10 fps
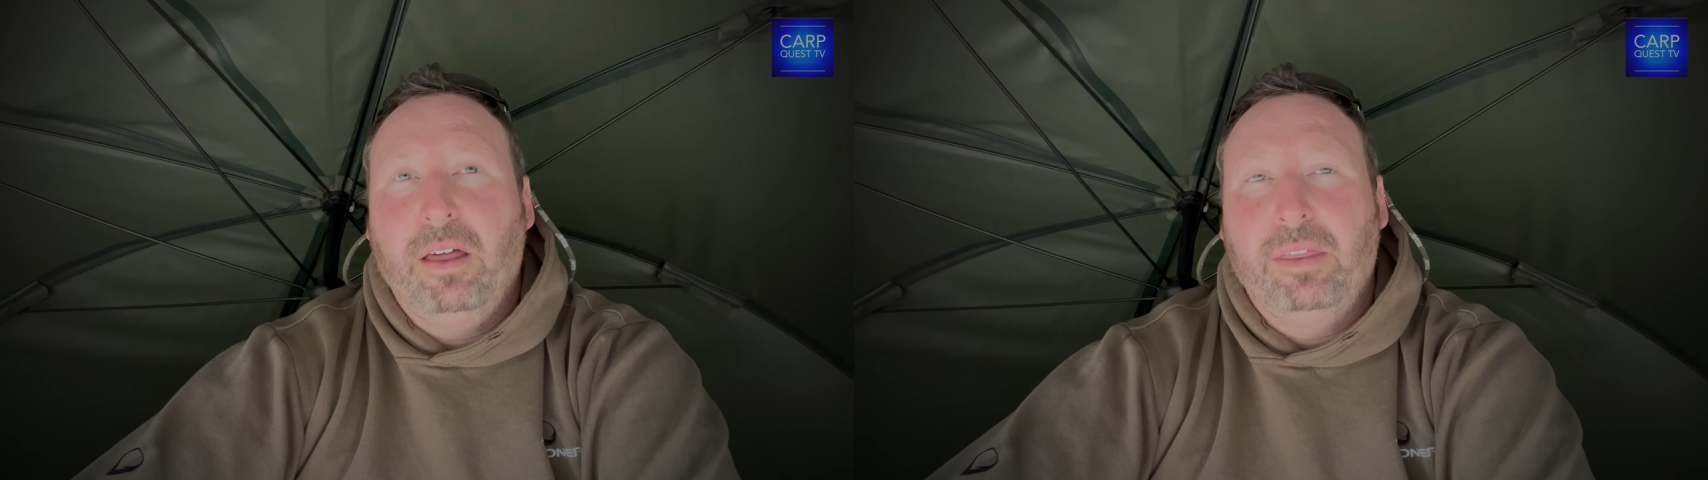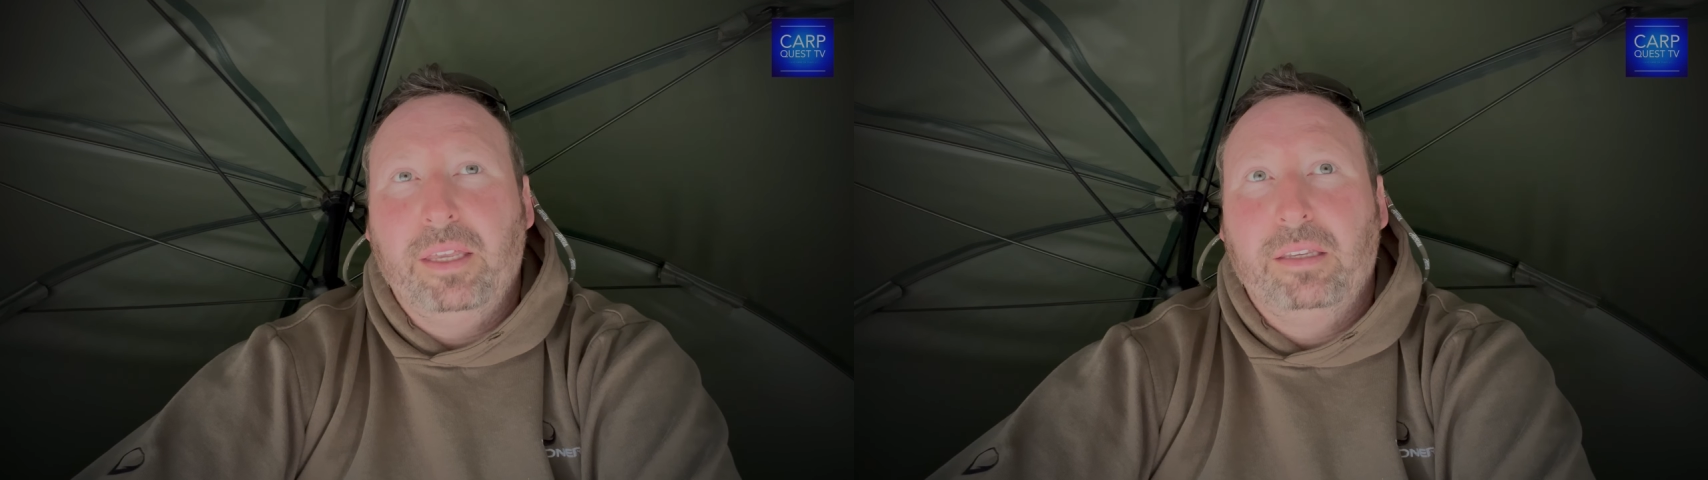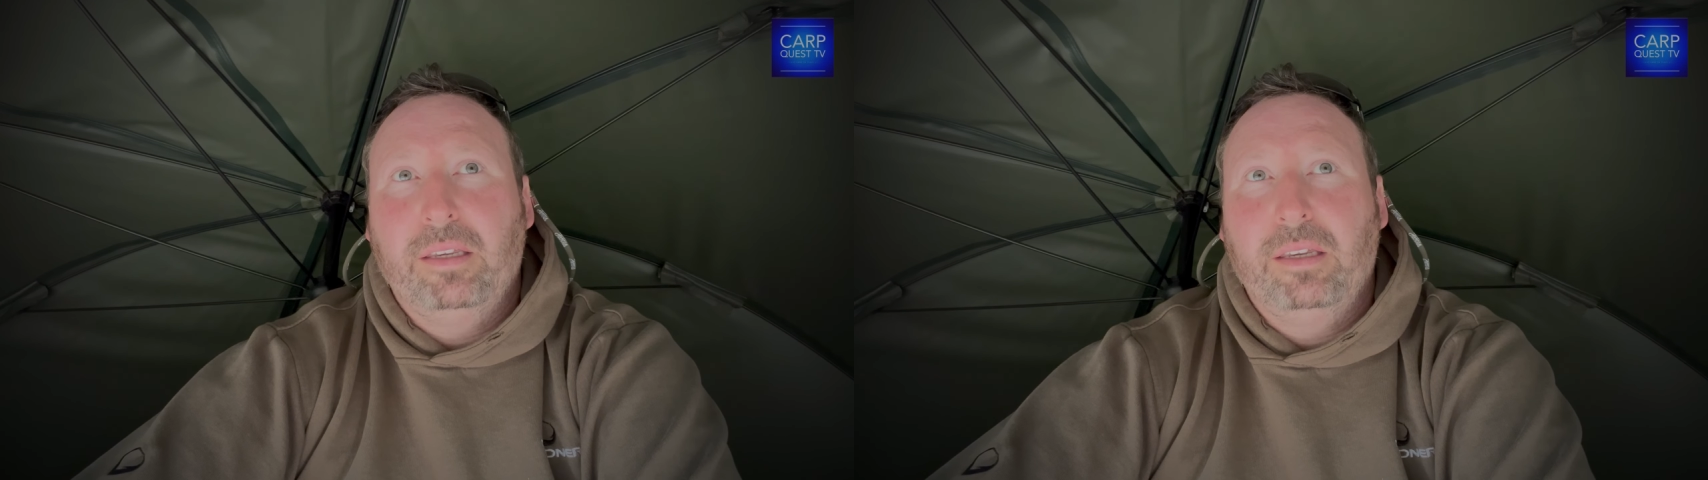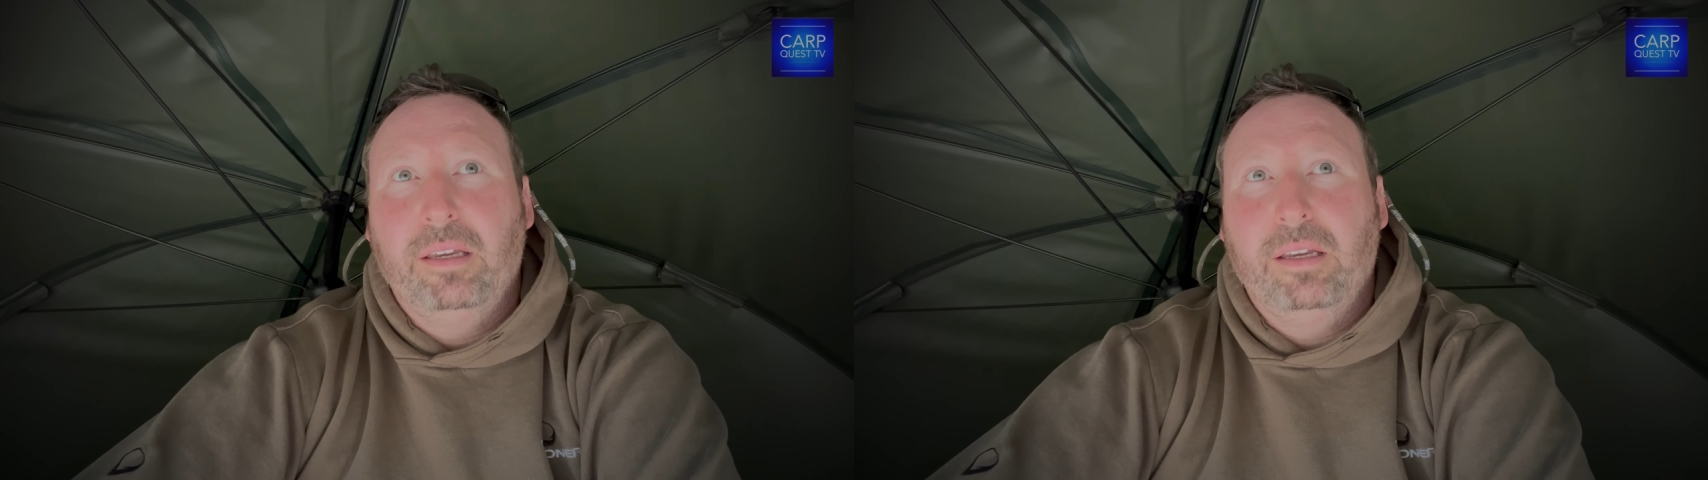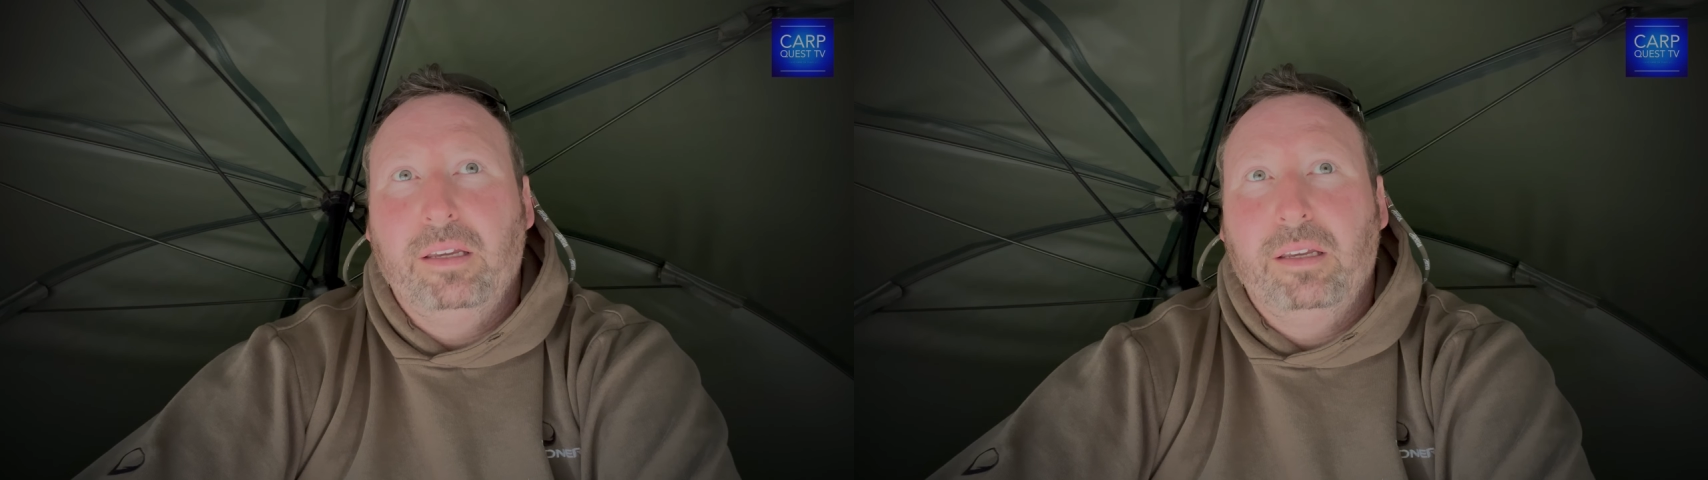think,
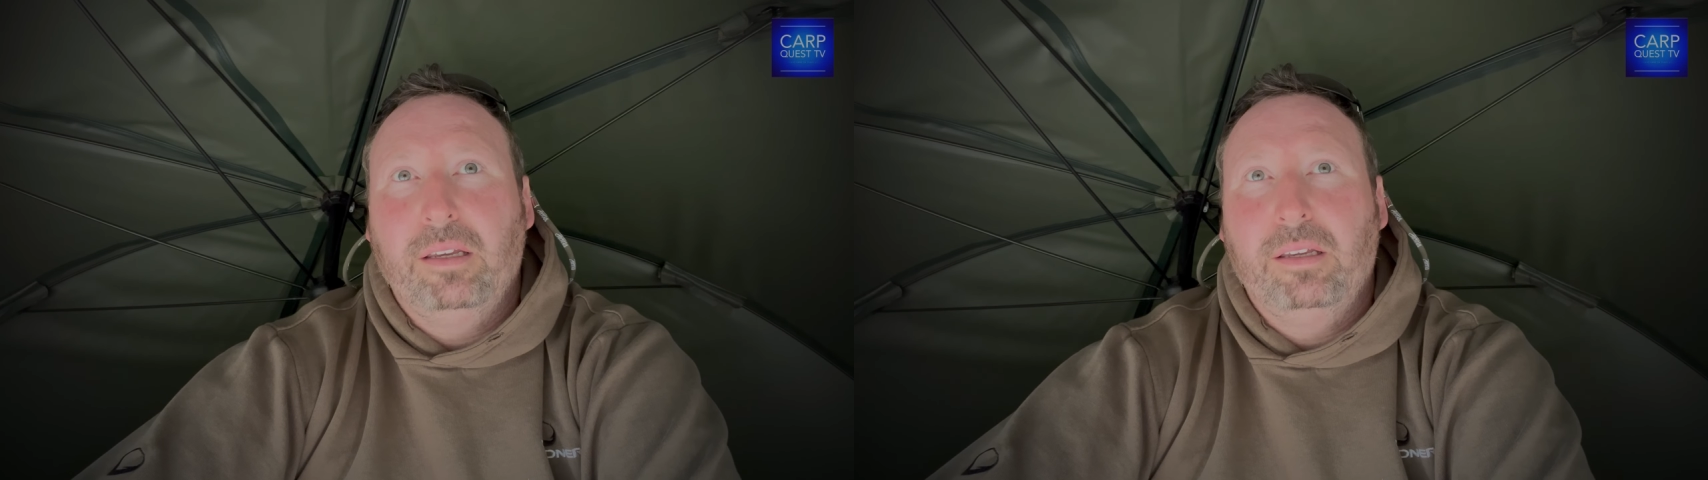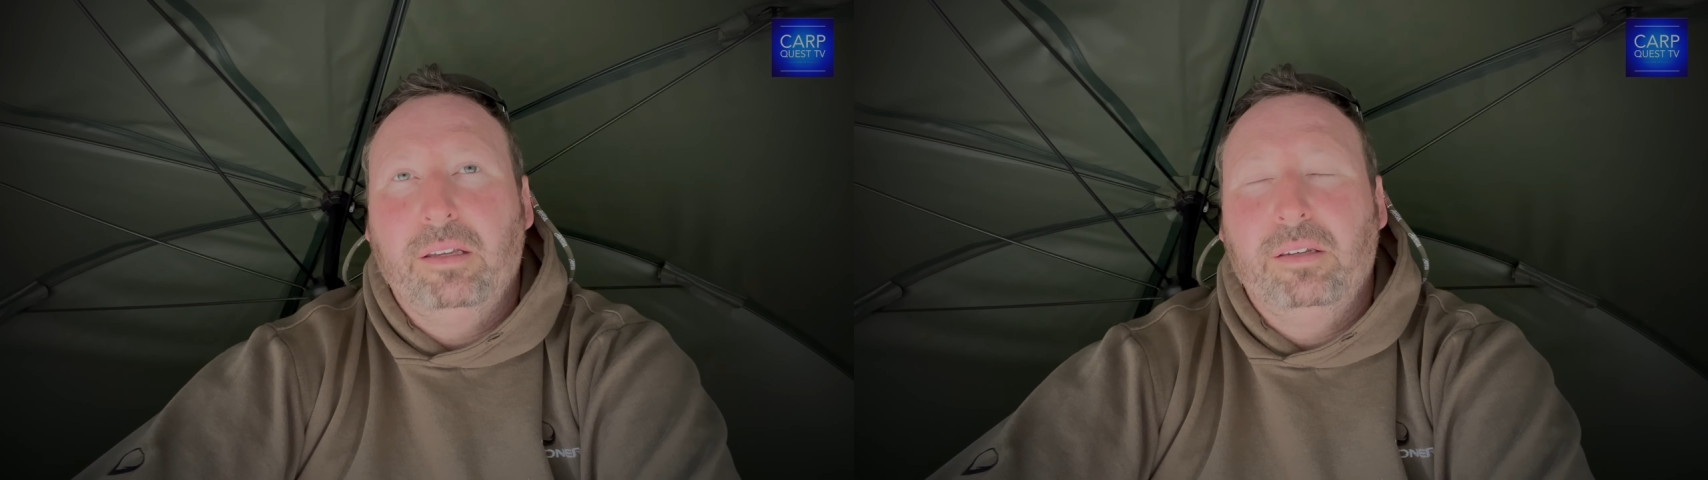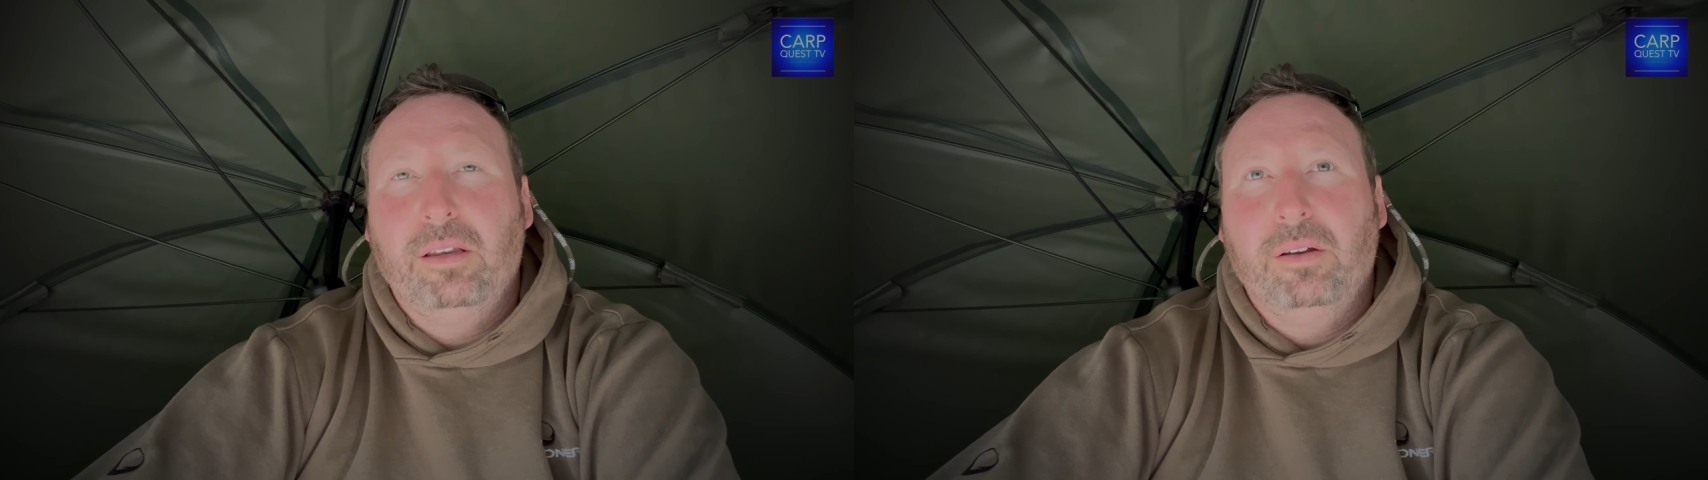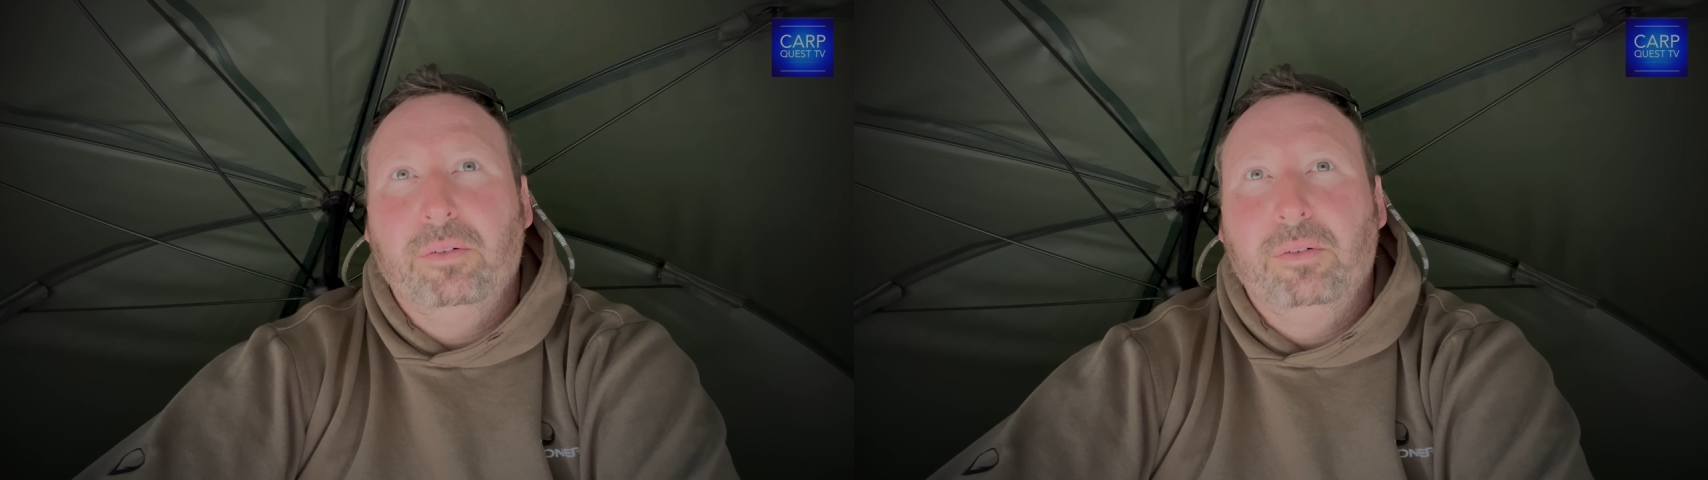no,